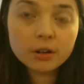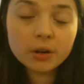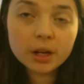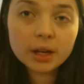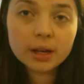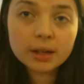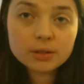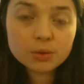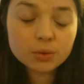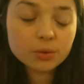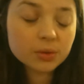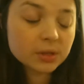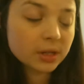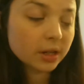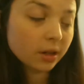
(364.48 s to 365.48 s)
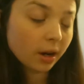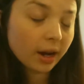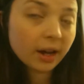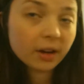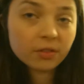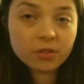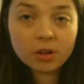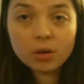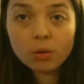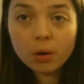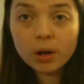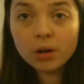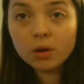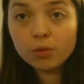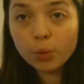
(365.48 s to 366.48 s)
exhausted. I have done quite a lot
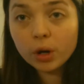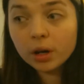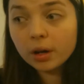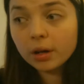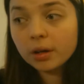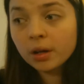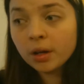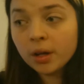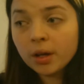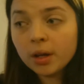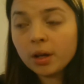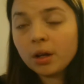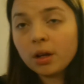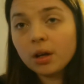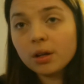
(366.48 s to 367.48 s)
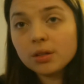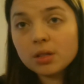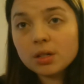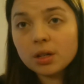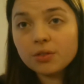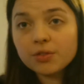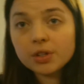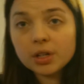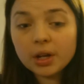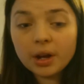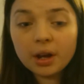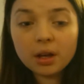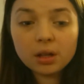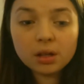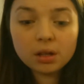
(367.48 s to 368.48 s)
of work and stuff today.
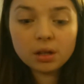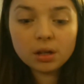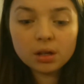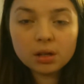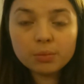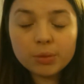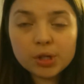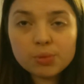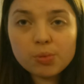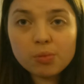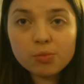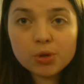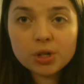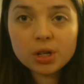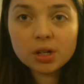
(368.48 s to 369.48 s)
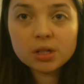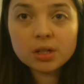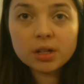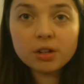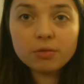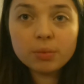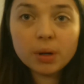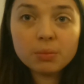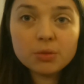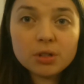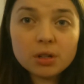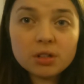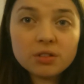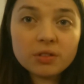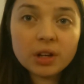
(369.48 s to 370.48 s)
It's been productive, but I'm just
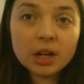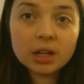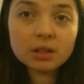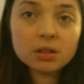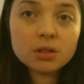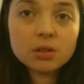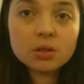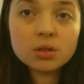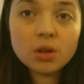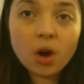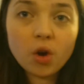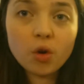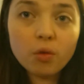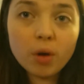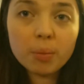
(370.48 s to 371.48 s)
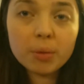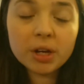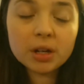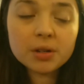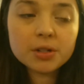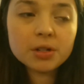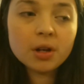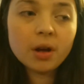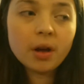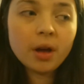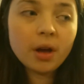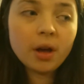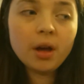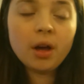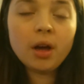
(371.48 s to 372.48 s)
feeling so rubbish.
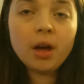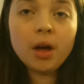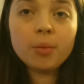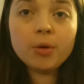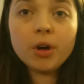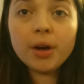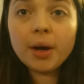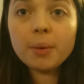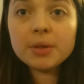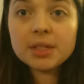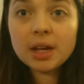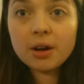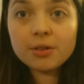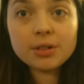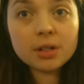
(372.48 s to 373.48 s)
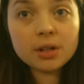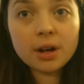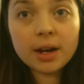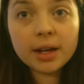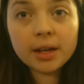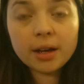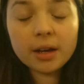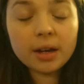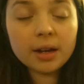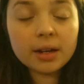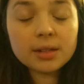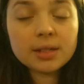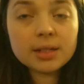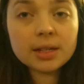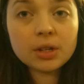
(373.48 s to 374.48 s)
I'm going out with Sarah tonight to
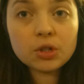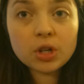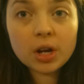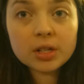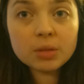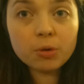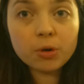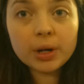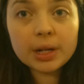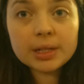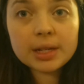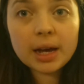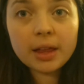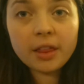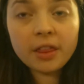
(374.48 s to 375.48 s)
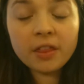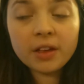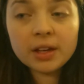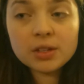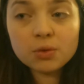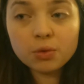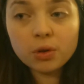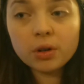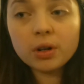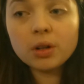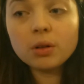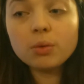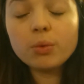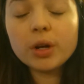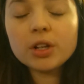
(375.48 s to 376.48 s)
see Jersey Boys at the Theatre Royal,
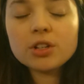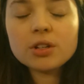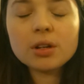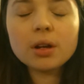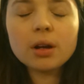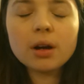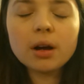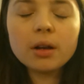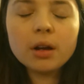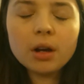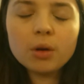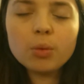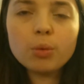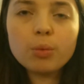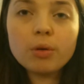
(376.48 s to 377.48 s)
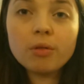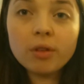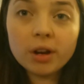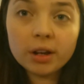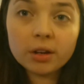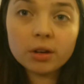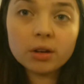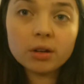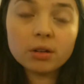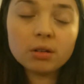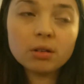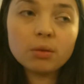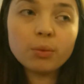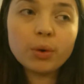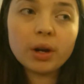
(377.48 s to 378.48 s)
which I know will be really good
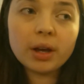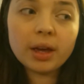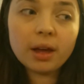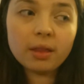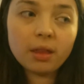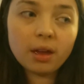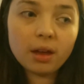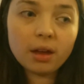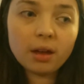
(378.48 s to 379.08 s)
when I get there,